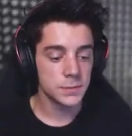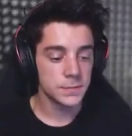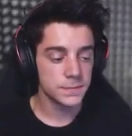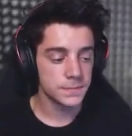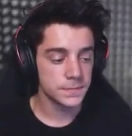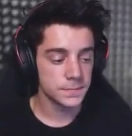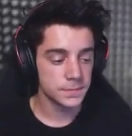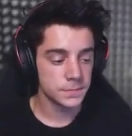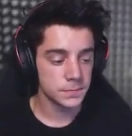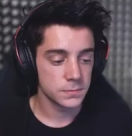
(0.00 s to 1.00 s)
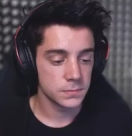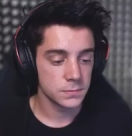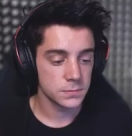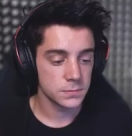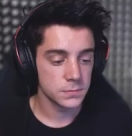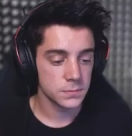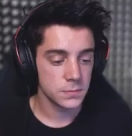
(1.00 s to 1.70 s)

No one is speaking in this clip.